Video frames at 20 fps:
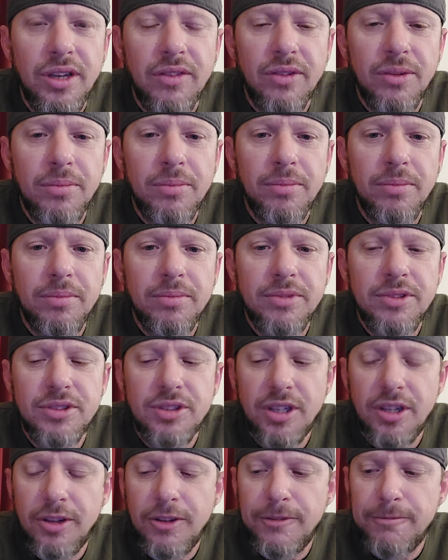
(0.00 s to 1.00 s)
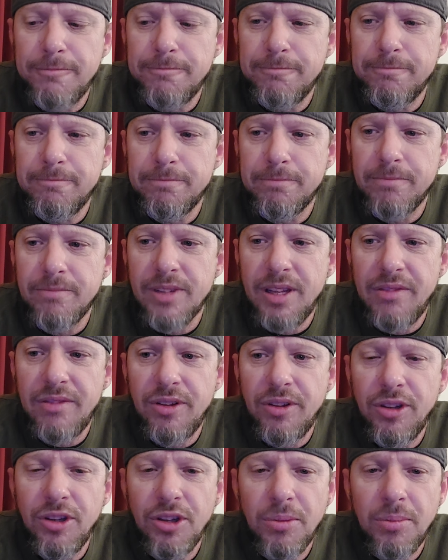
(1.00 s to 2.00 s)
of them, so I
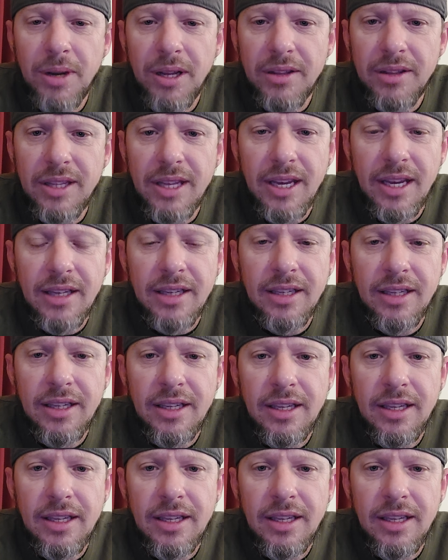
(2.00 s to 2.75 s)
feel good about that.